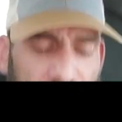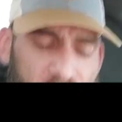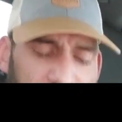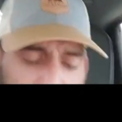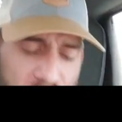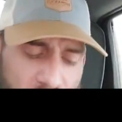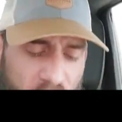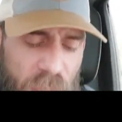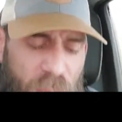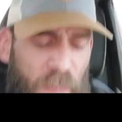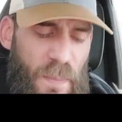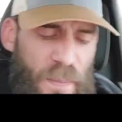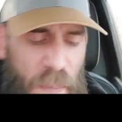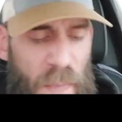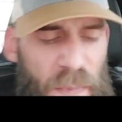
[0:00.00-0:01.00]
She's always
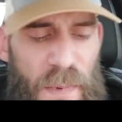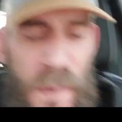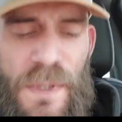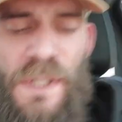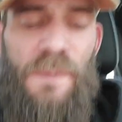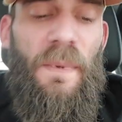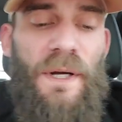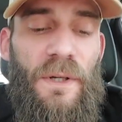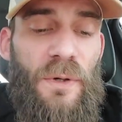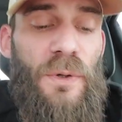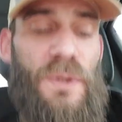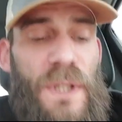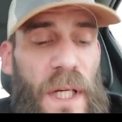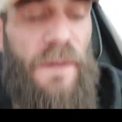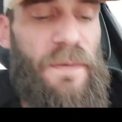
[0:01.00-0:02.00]
she's my
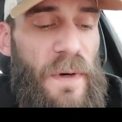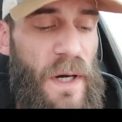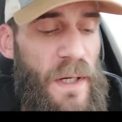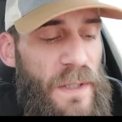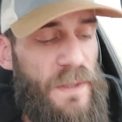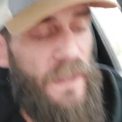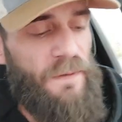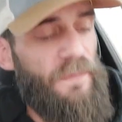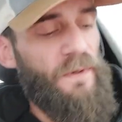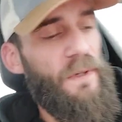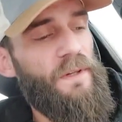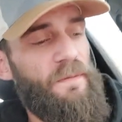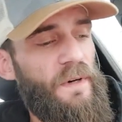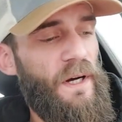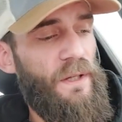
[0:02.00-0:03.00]
crew chief, honestly, for
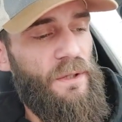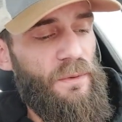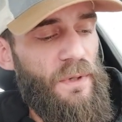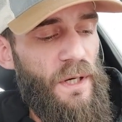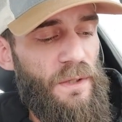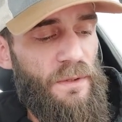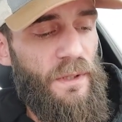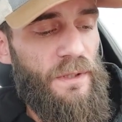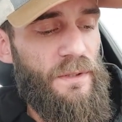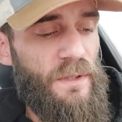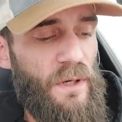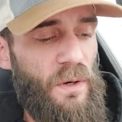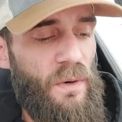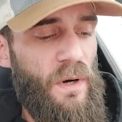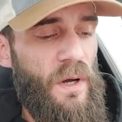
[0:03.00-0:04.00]
Divide 200.
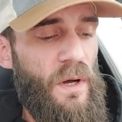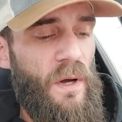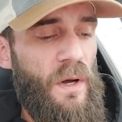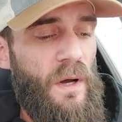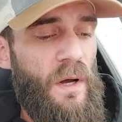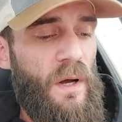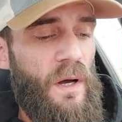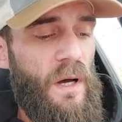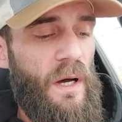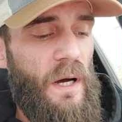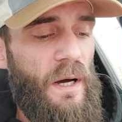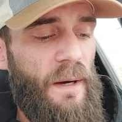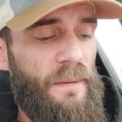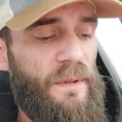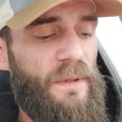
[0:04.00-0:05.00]
So
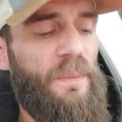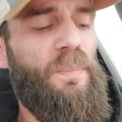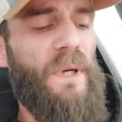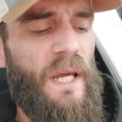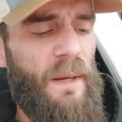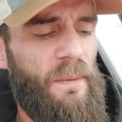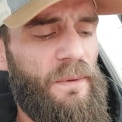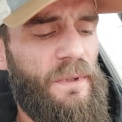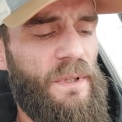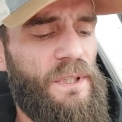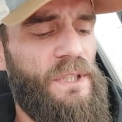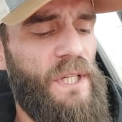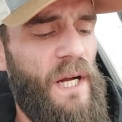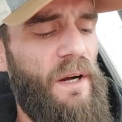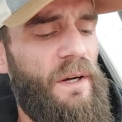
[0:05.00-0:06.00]
to be able to
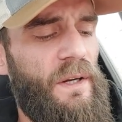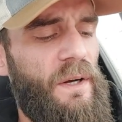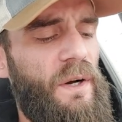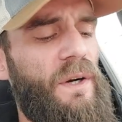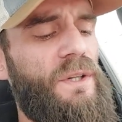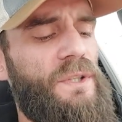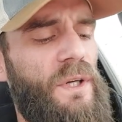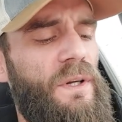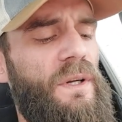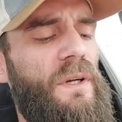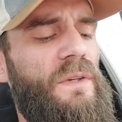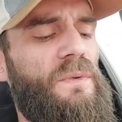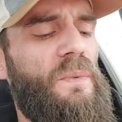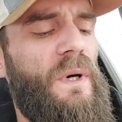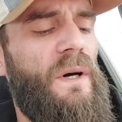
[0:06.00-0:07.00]
share in her journey
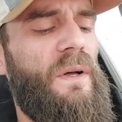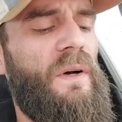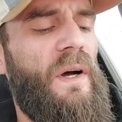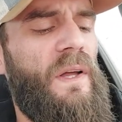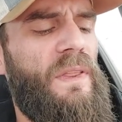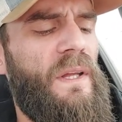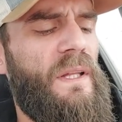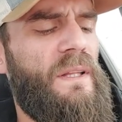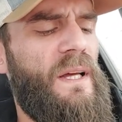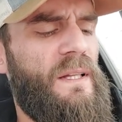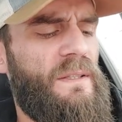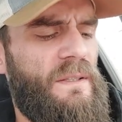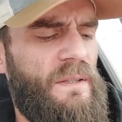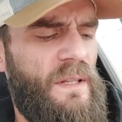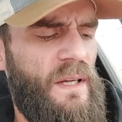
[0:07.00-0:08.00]
as well, I think
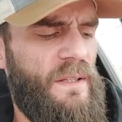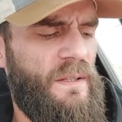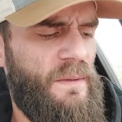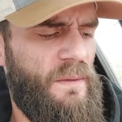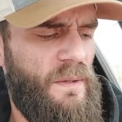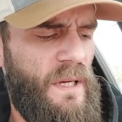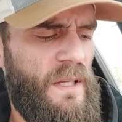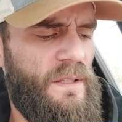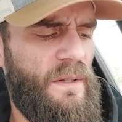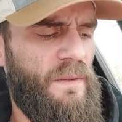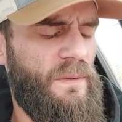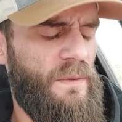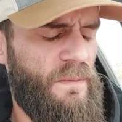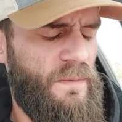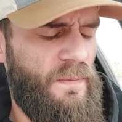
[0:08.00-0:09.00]
that's
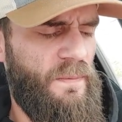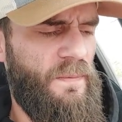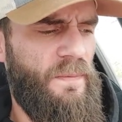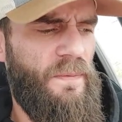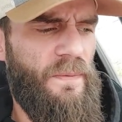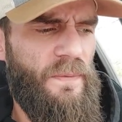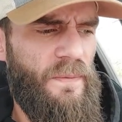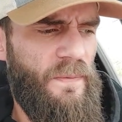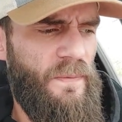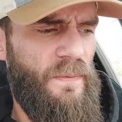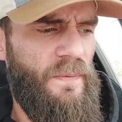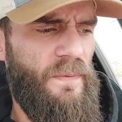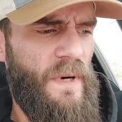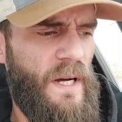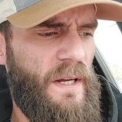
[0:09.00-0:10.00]
a
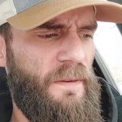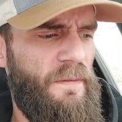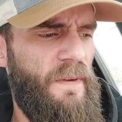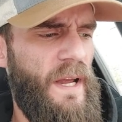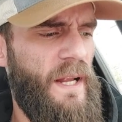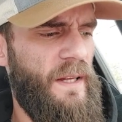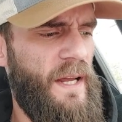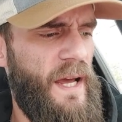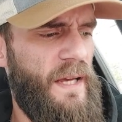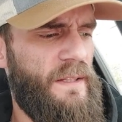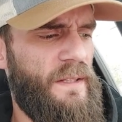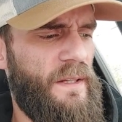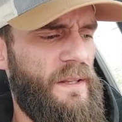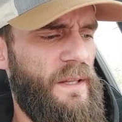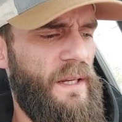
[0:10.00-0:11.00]
fucking
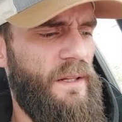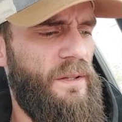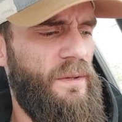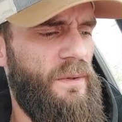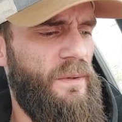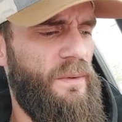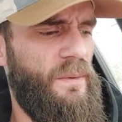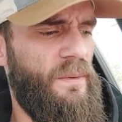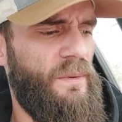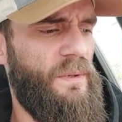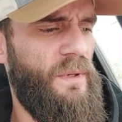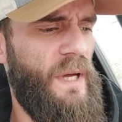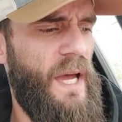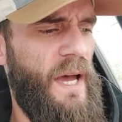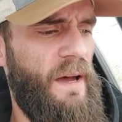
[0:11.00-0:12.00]
fantastic thing to
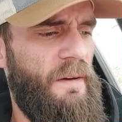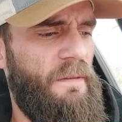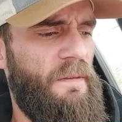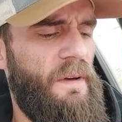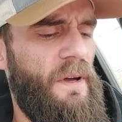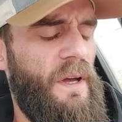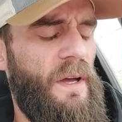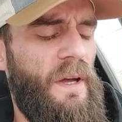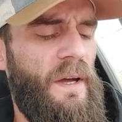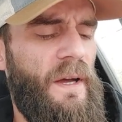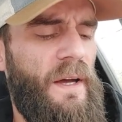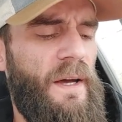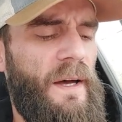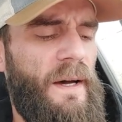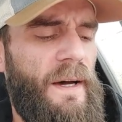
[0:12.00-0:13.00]
have.
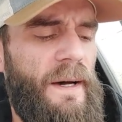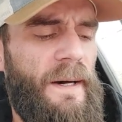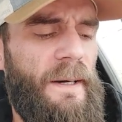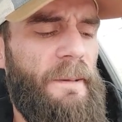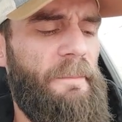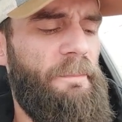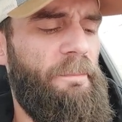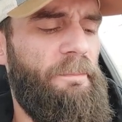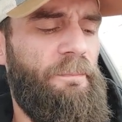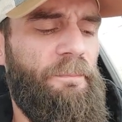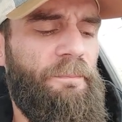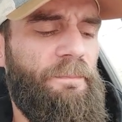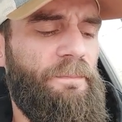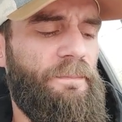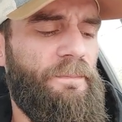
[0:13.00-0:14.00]
Um,
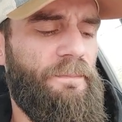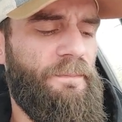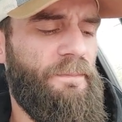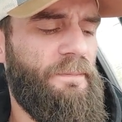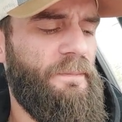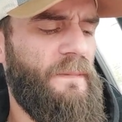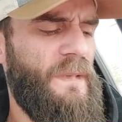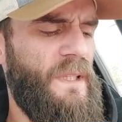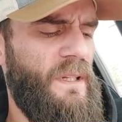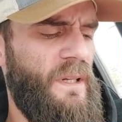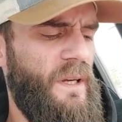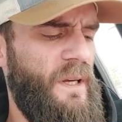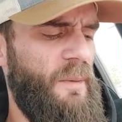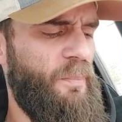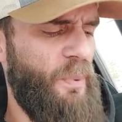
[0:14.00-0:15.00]

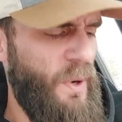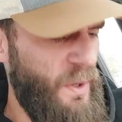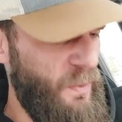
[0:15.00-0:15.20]
and boy,